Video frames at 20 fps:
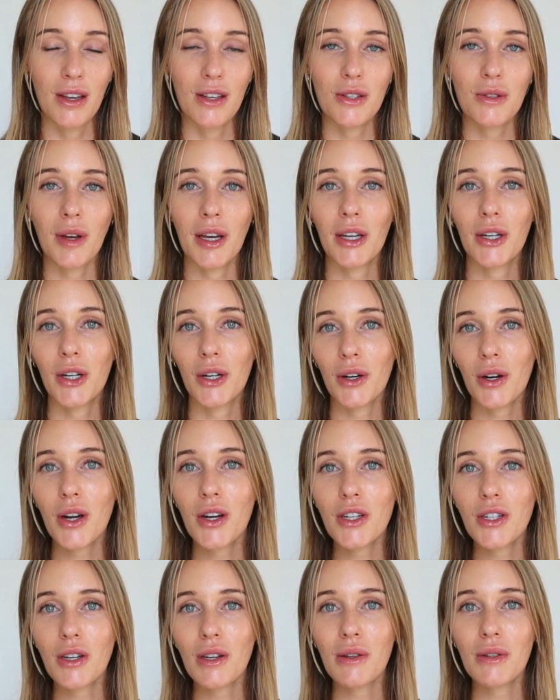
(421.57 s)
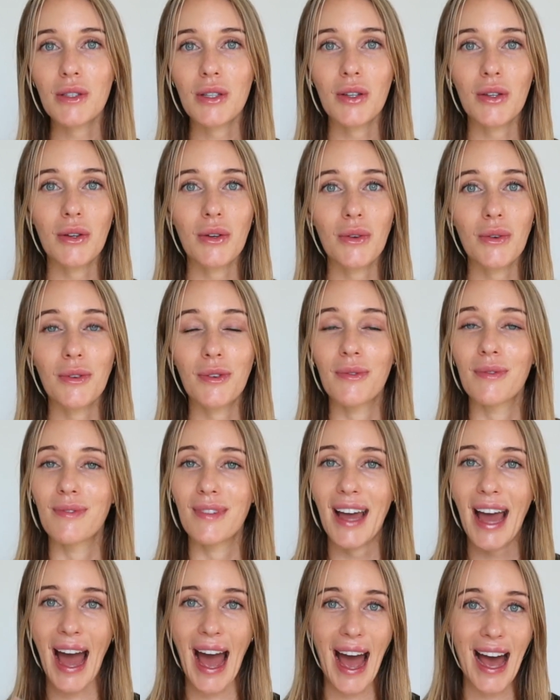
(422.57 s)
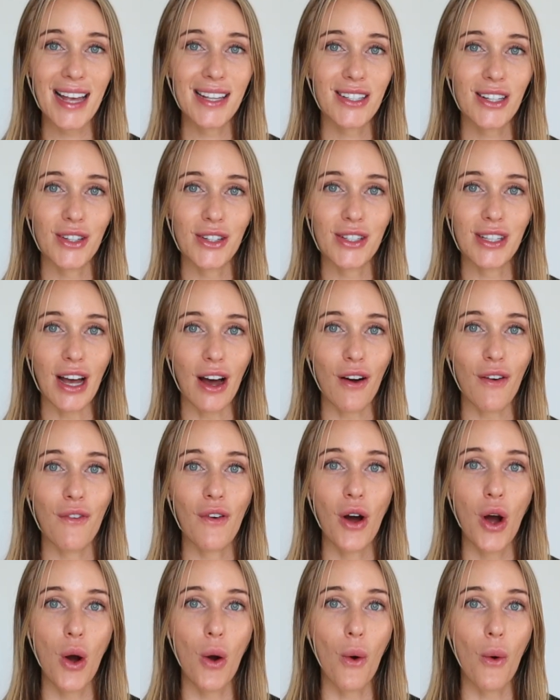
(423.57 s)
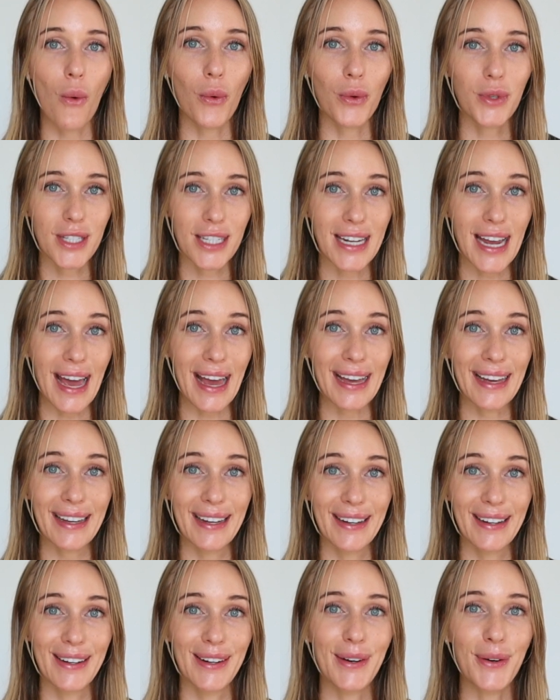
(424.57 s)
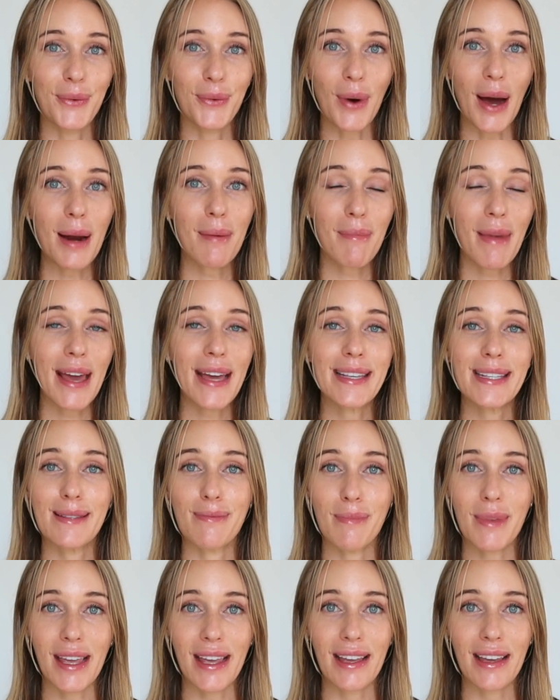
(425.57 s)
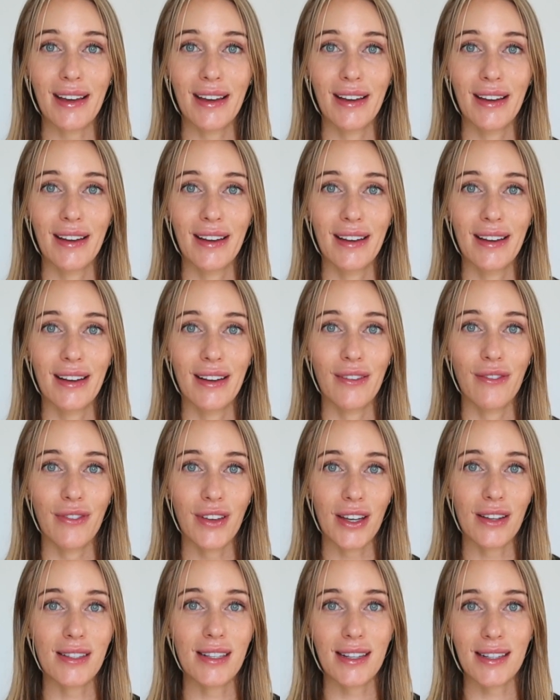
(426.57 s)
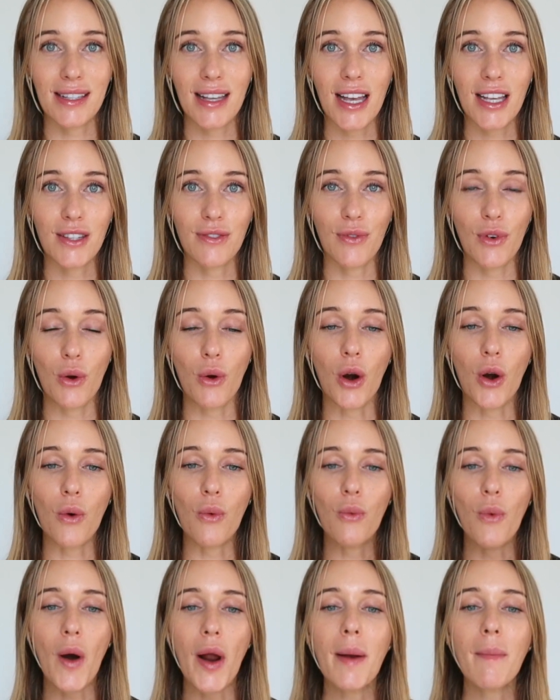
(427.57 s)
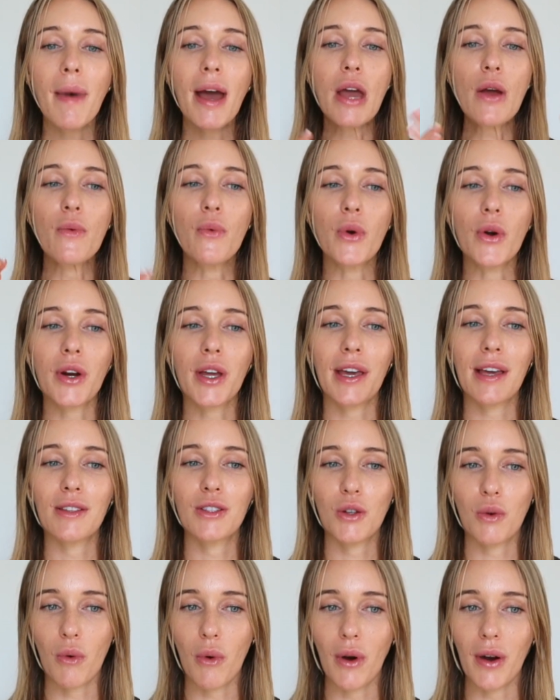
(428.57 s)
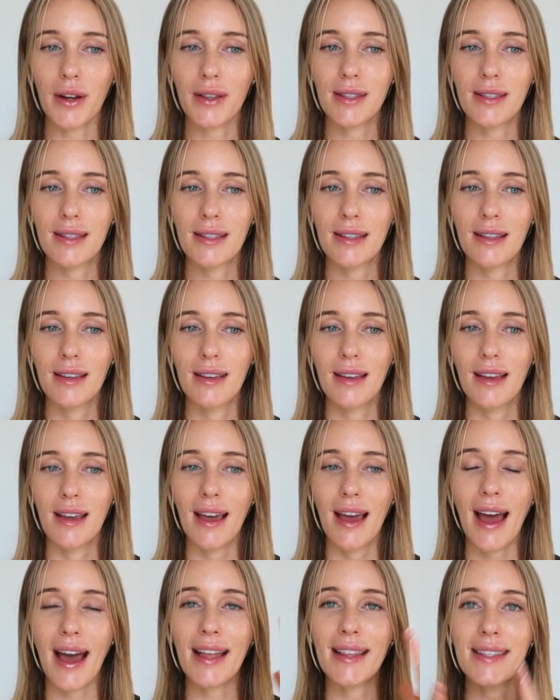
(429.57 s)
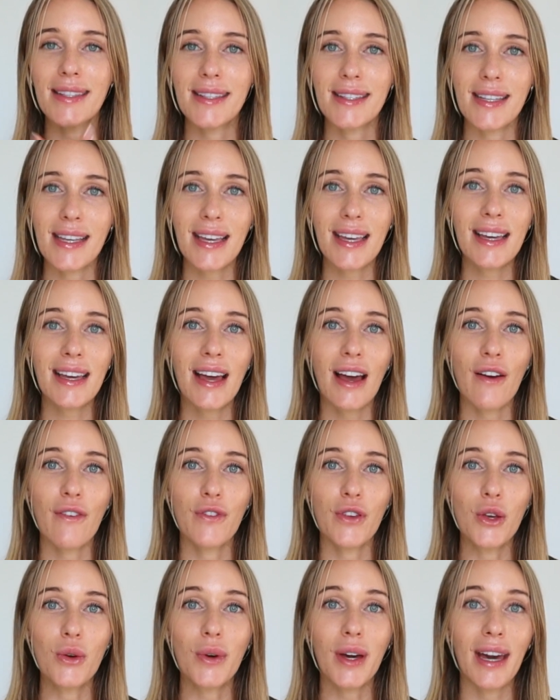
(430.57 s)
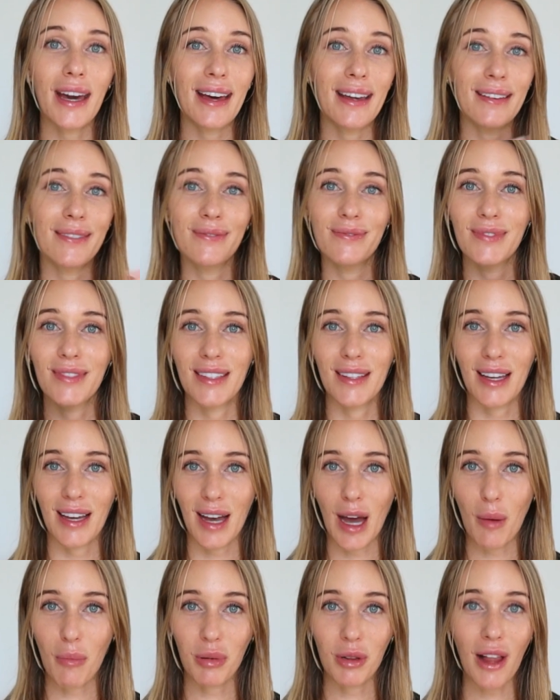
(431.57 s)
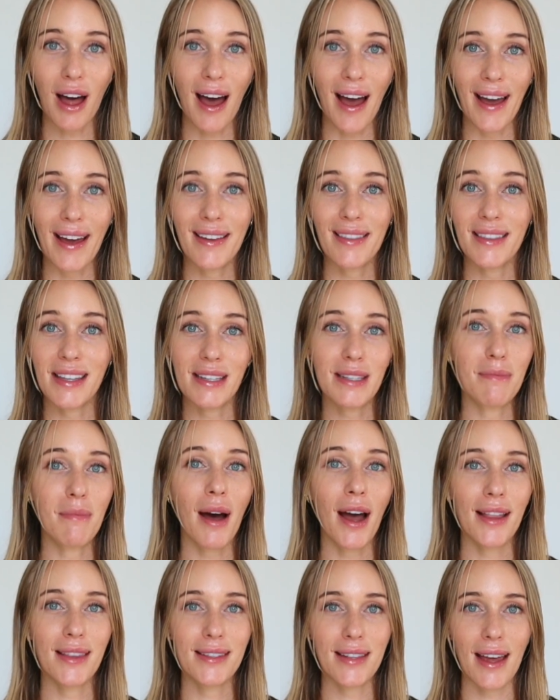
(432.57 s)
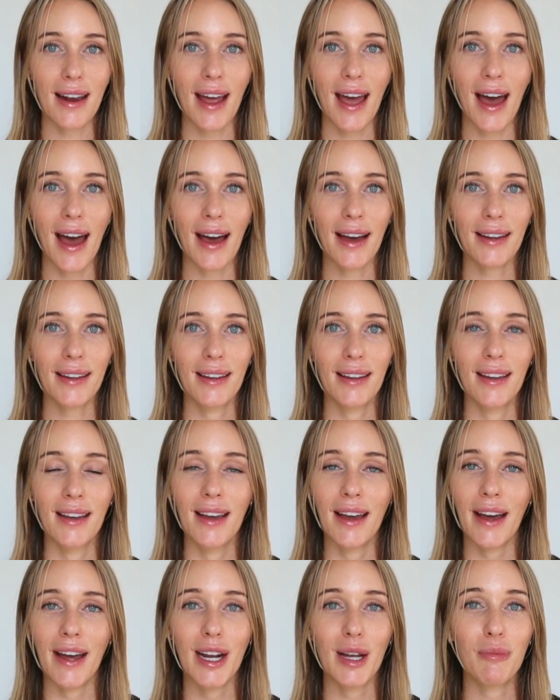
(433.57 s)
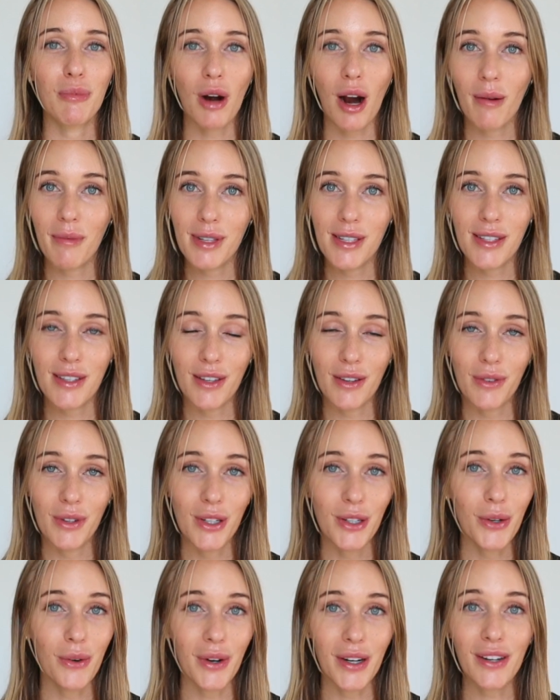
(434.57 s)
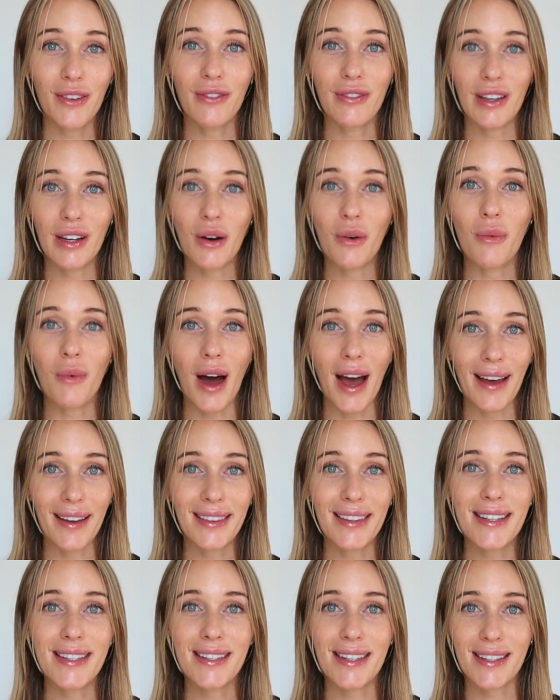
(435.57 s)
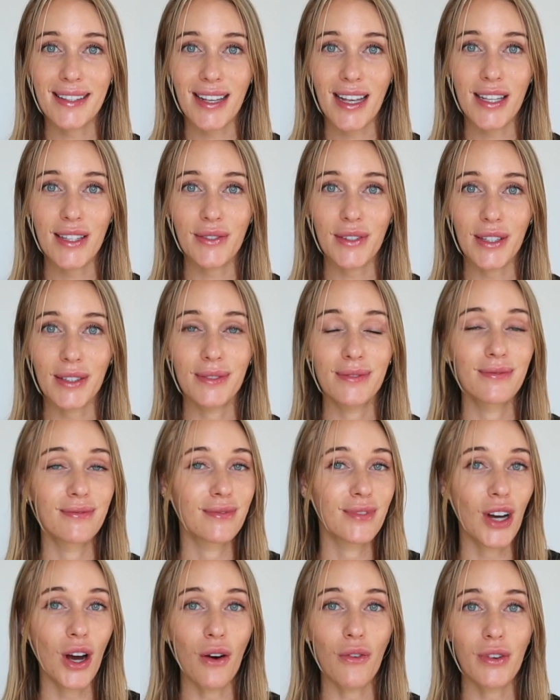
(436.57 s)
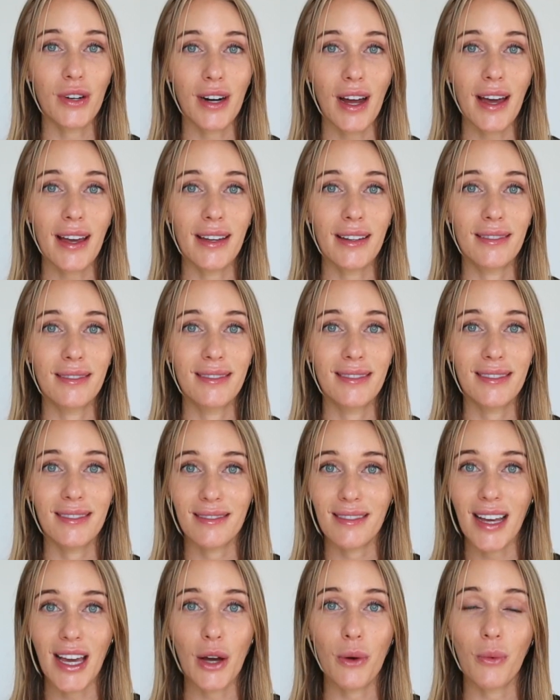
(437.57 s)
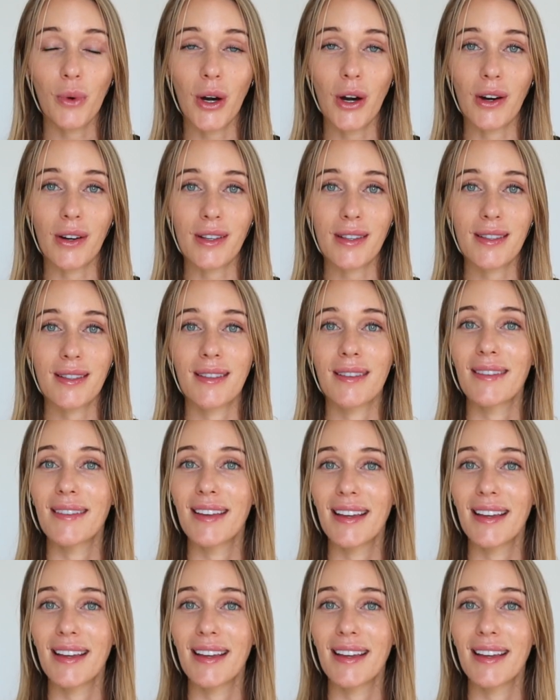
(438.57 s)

So I encourage you to ask yourself today, what makes me feel successful or what am I working towards? And see if you can apply this mindset hack and I promise you, you're going to feel wildly successful overnight. It works.